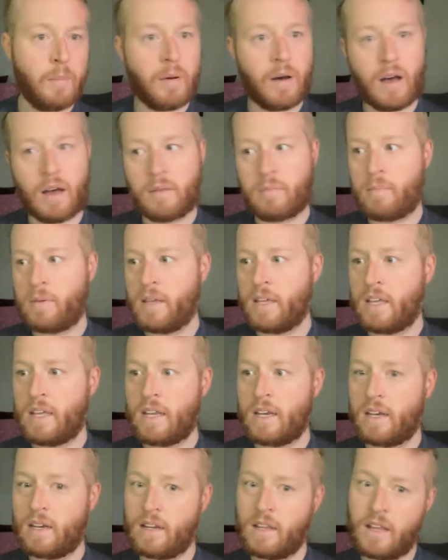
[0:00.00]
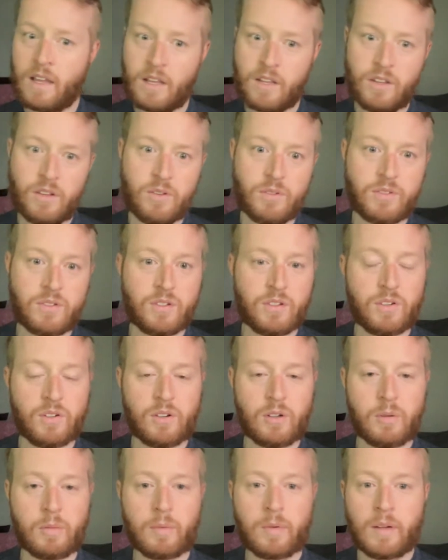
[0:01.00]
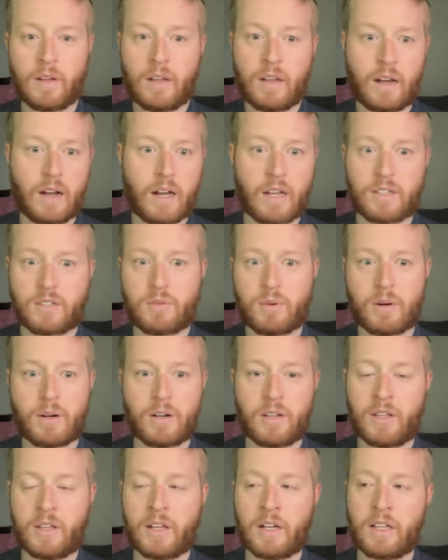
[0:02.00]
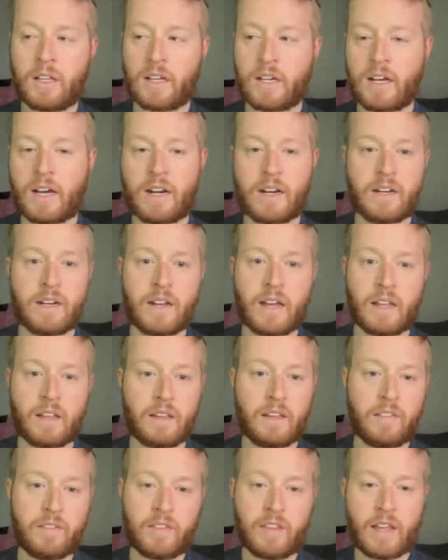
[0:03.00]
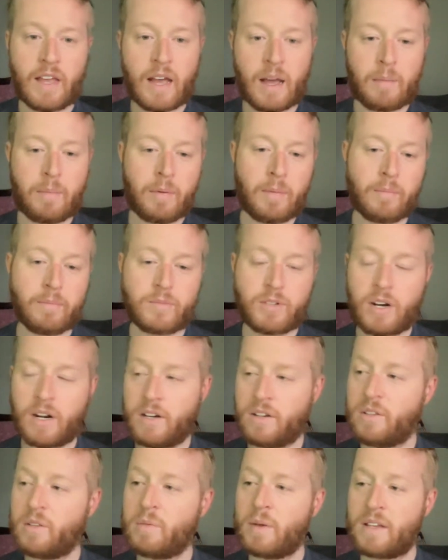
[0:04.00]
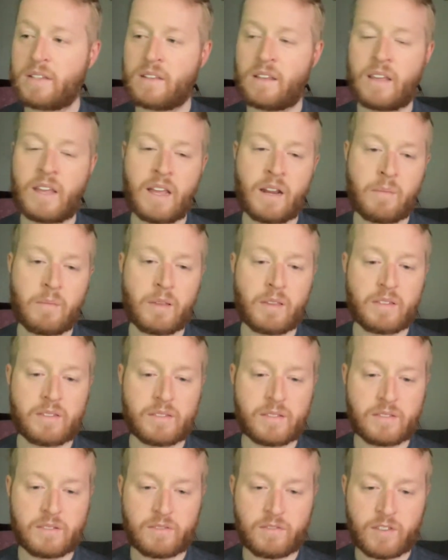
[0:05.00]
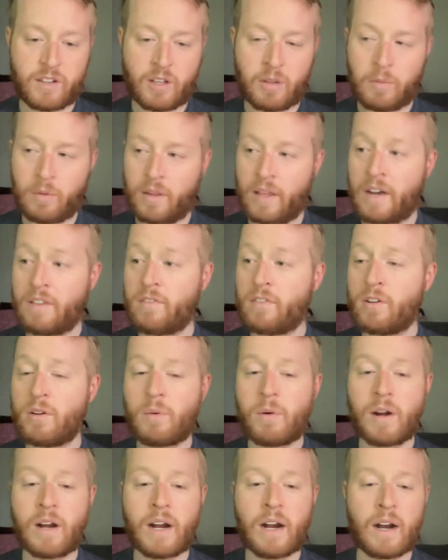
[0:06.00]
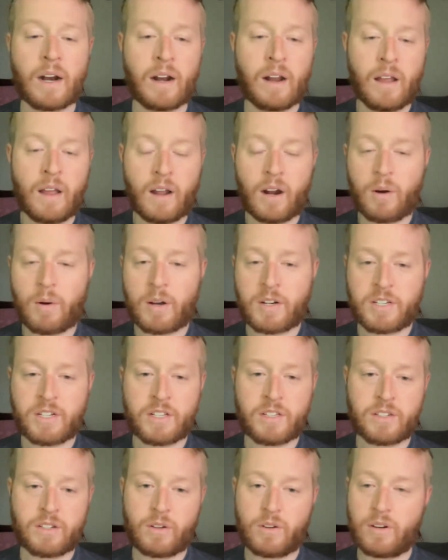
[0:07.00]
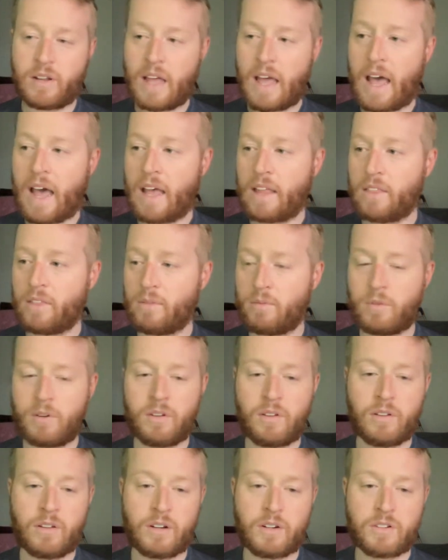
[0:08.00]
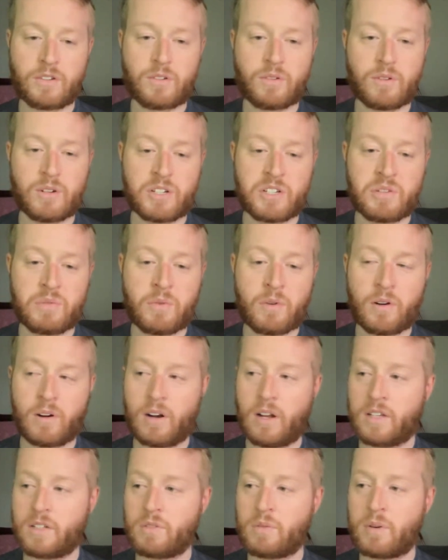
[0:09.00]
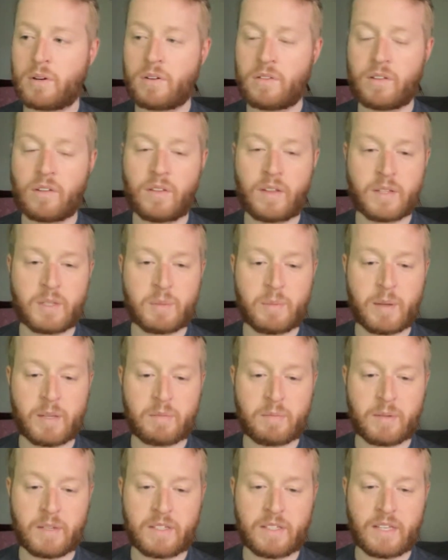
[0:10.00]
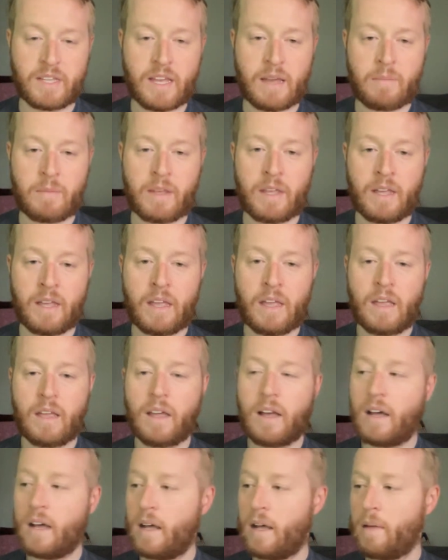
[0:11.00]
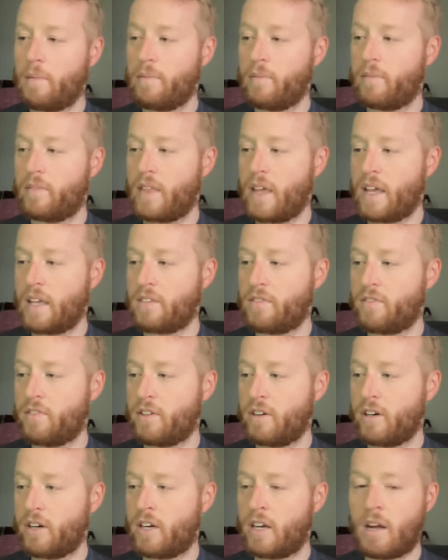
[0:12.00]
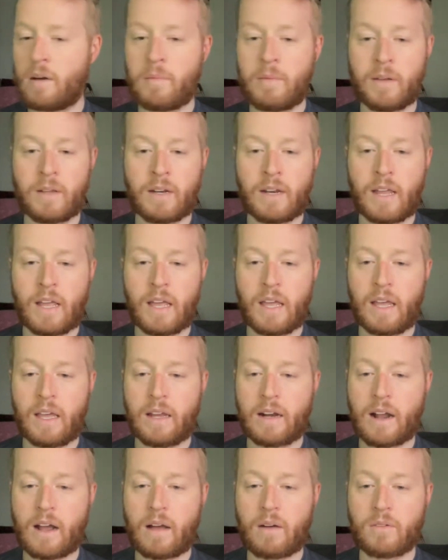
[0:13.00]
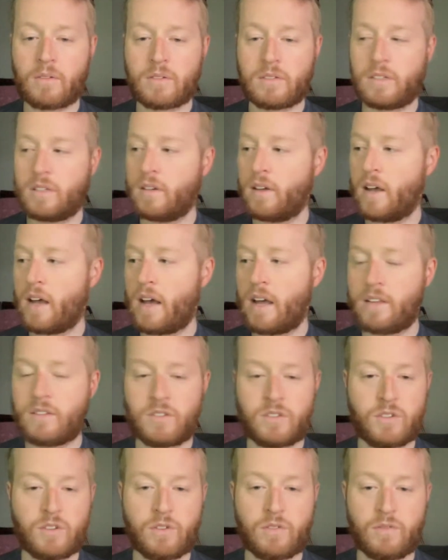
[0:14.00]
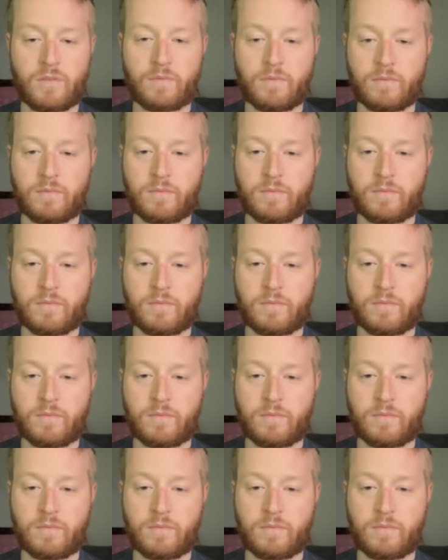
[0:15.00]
Podbean, YouTube. On Twitter, you can click on it and not leave the app. I'm trying to do the best I can to make this available everywhere. Questions, go to @thereal_G Warner on Twitter, though. That's the best place to get me. Thanks for coming, and I will see you guys soon.